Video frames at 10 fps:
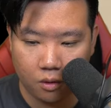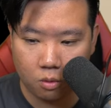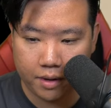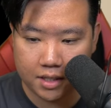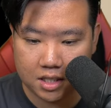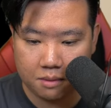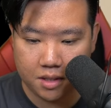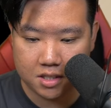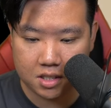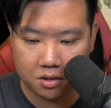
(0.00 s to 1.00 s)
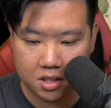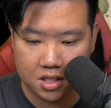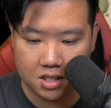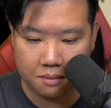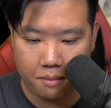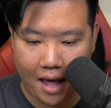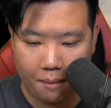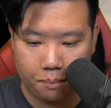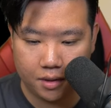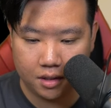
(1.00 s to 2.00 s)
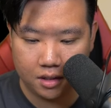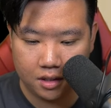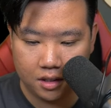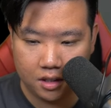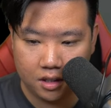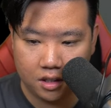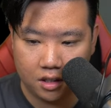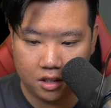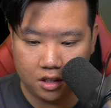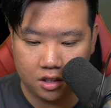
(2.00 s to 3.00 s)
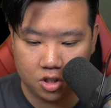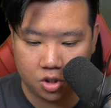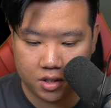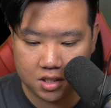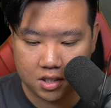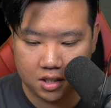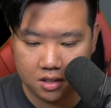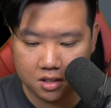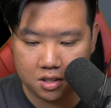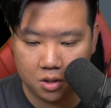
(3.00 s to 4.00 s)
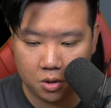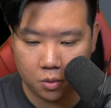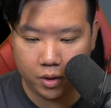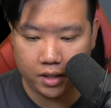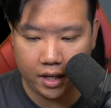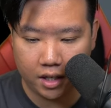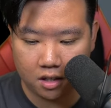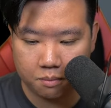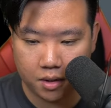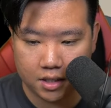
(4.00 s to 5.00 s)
where my team is. So this is the map. Interesting. So where the heck are my